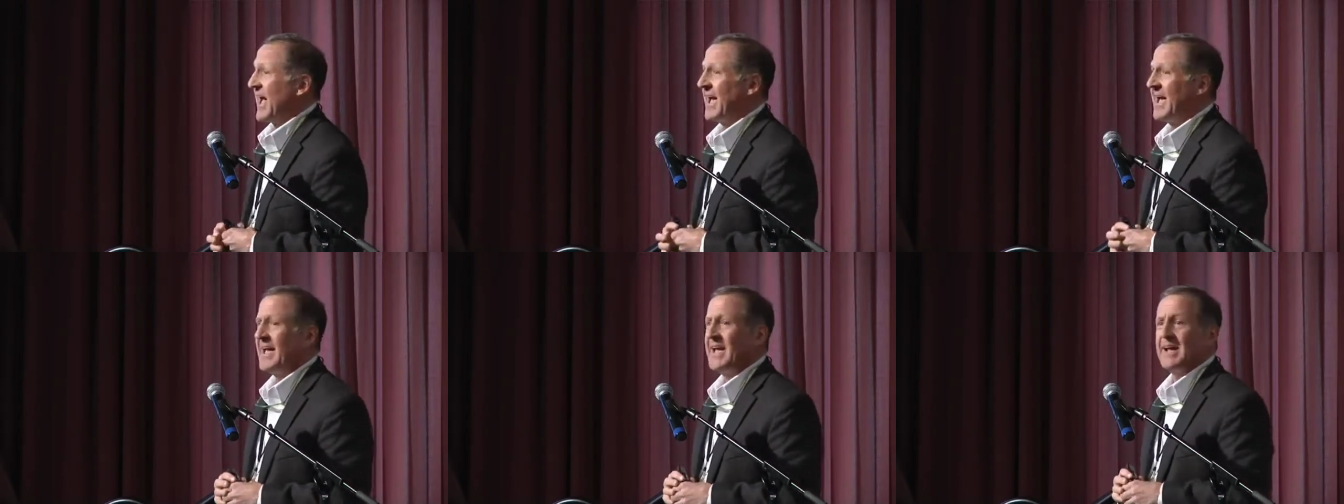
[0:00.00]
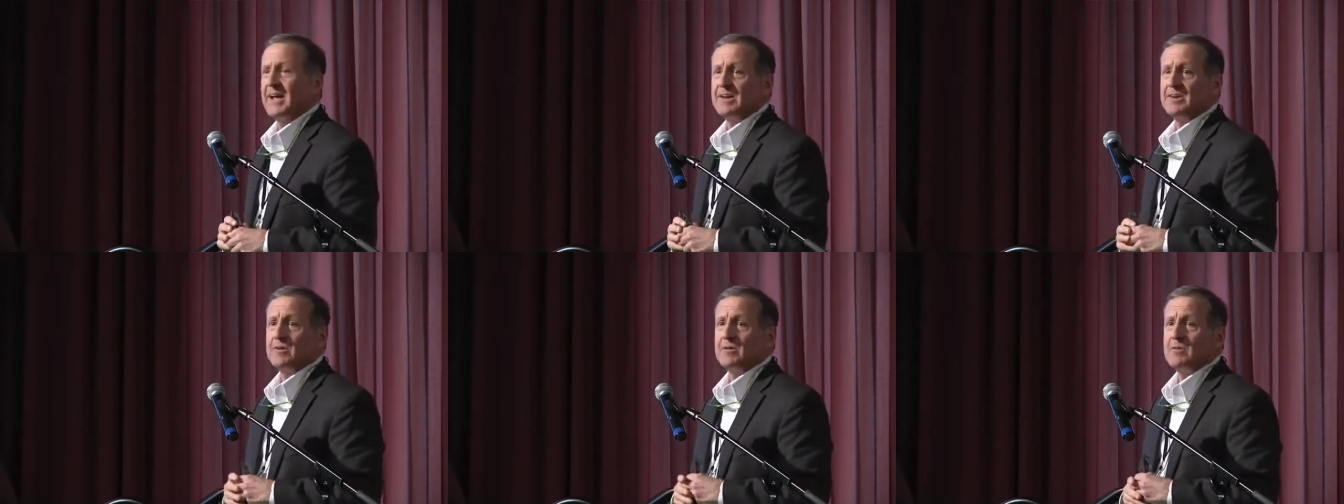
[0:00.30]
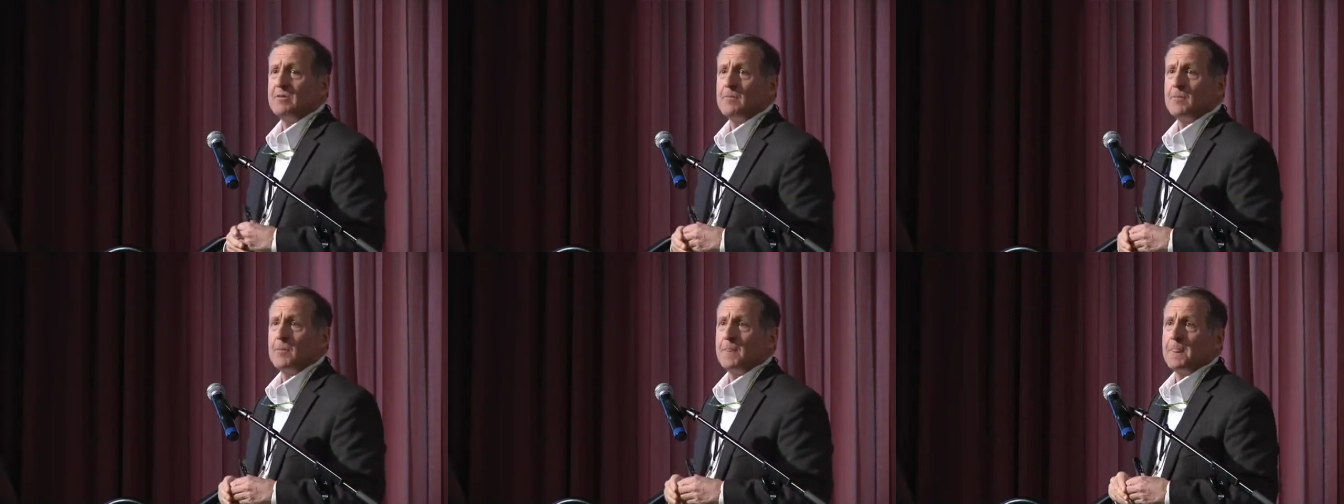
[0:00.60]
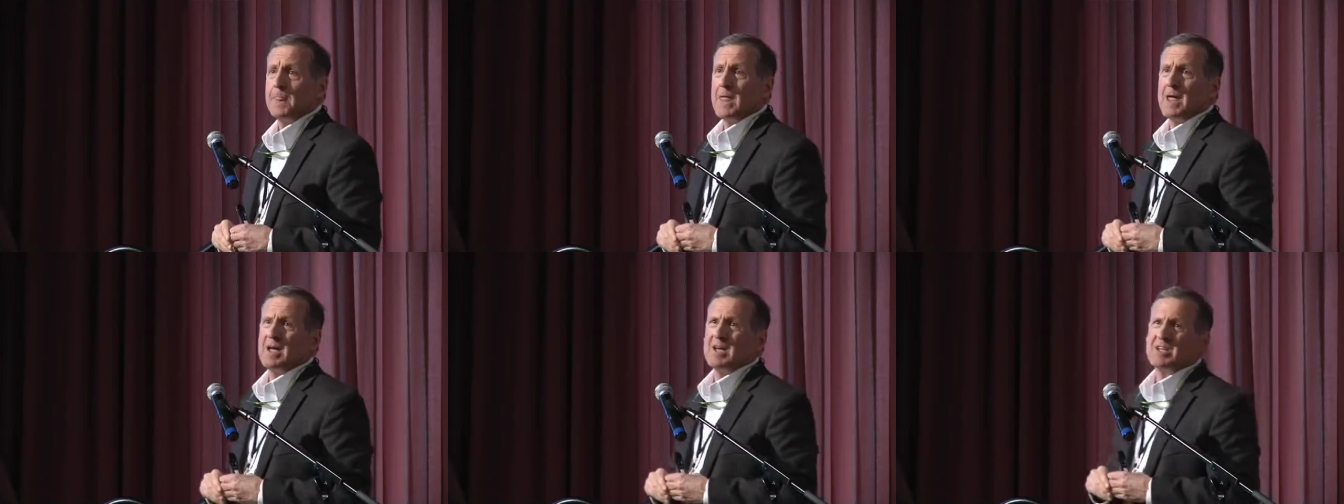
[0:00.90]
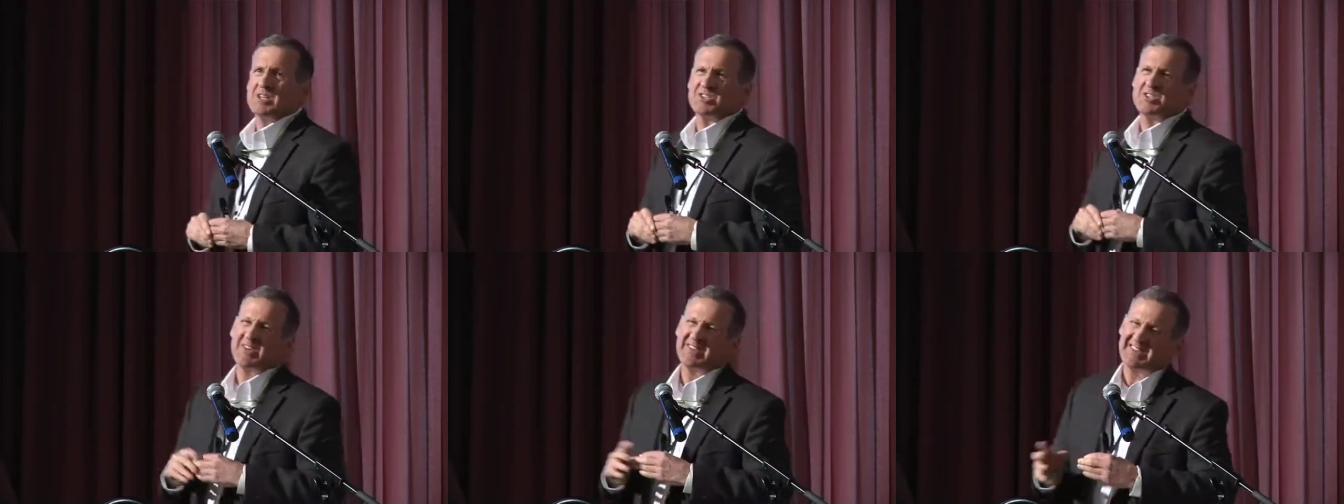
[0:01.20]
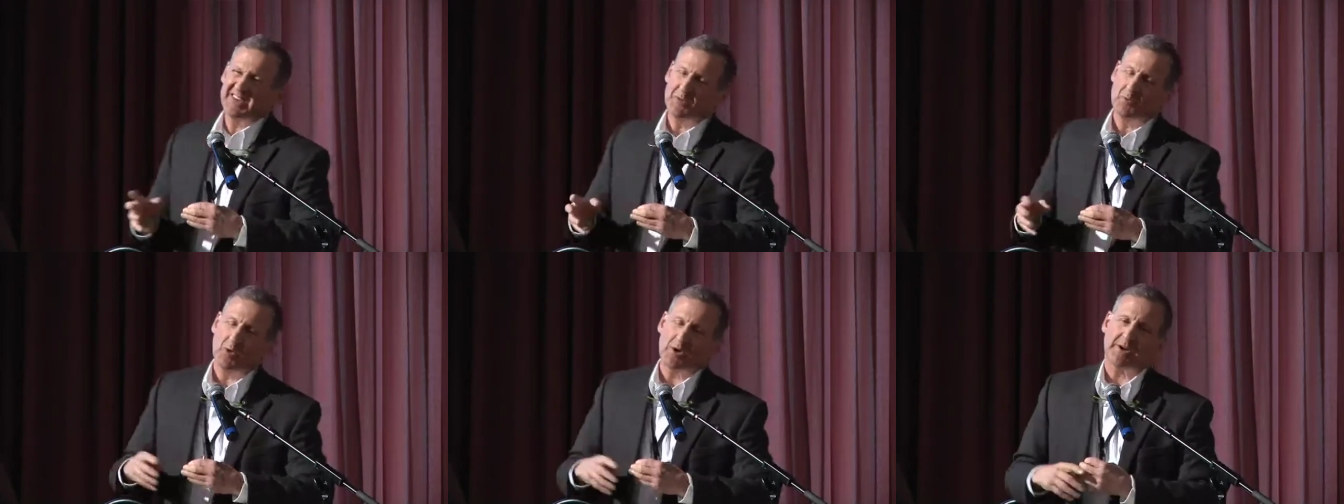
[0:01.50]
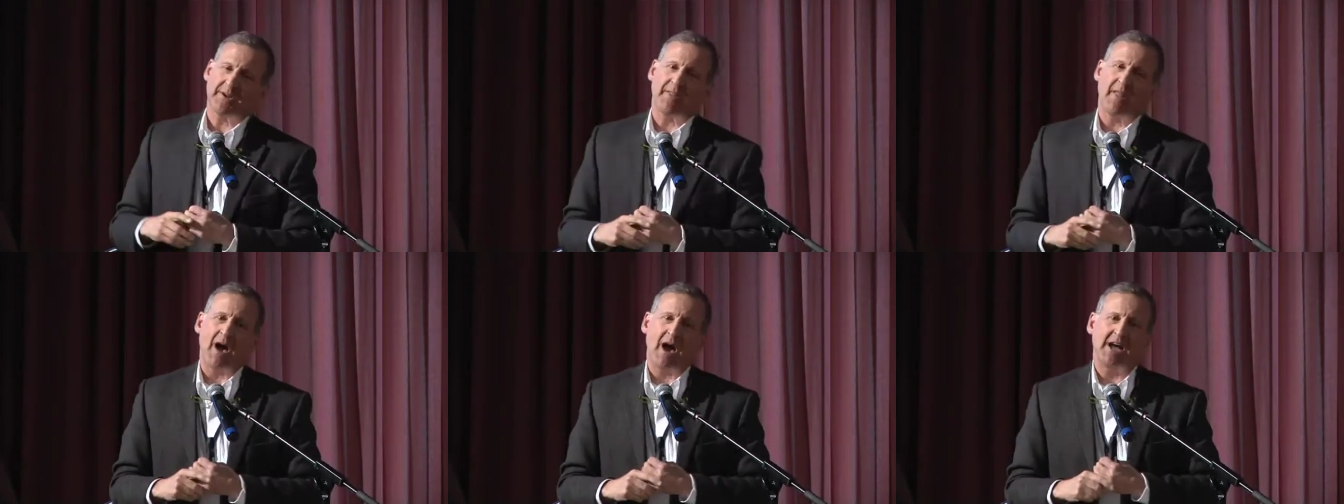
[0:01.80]
And so it didn't
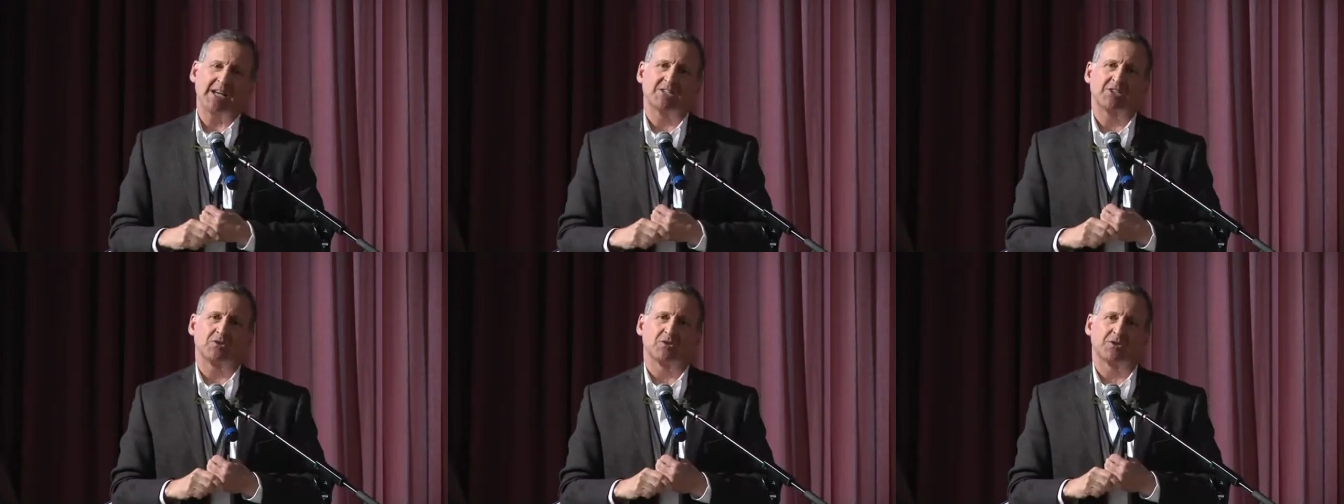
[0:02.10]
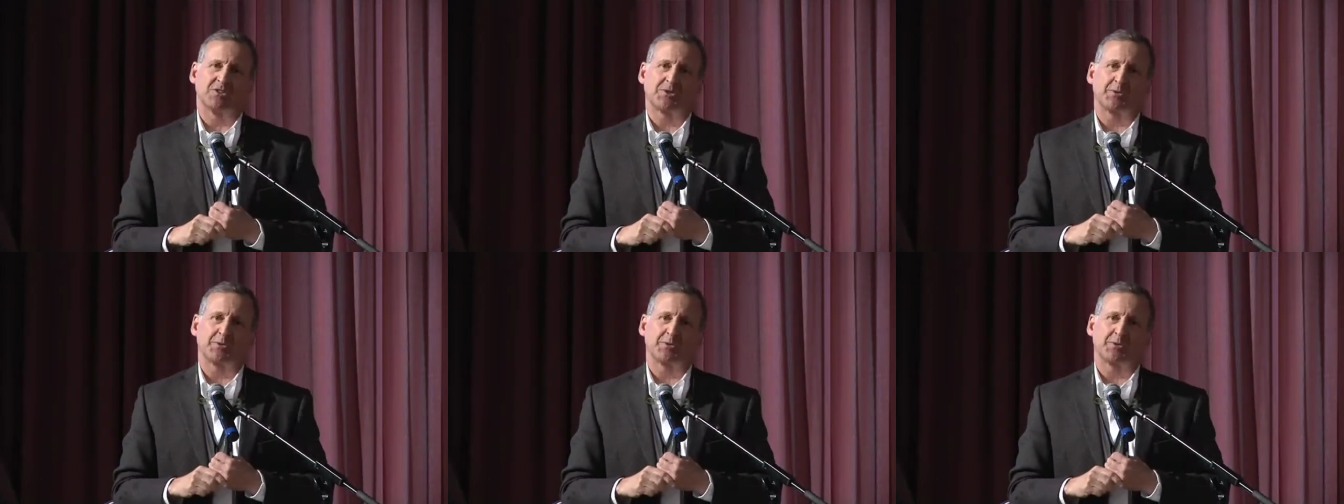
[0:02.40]
work in the high school,